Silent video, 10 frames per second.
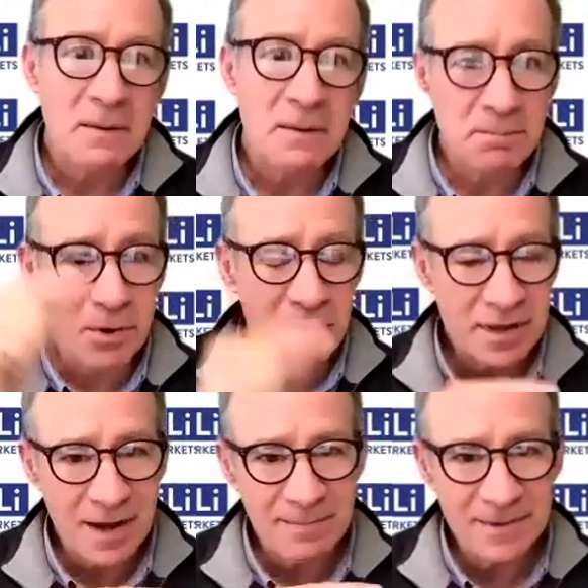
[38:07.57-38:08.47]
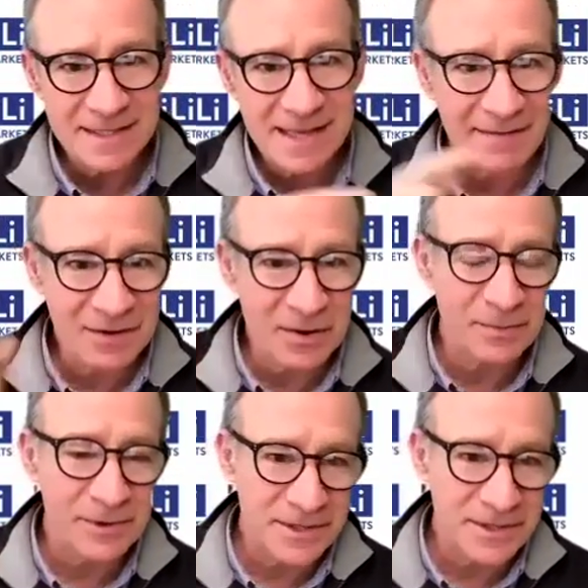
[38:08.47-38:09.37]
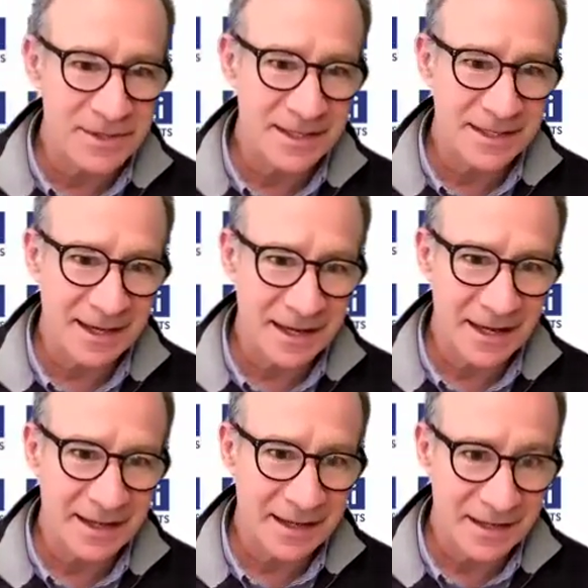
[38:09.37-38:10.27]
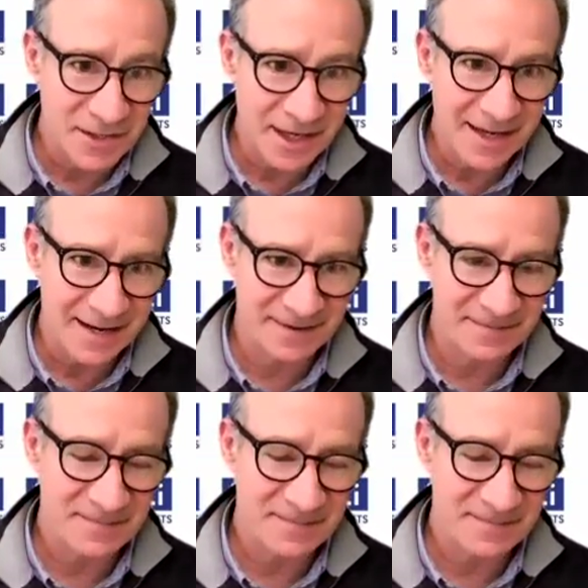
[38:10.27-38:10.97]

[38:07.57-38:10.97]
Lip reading: Both companies having operations in China,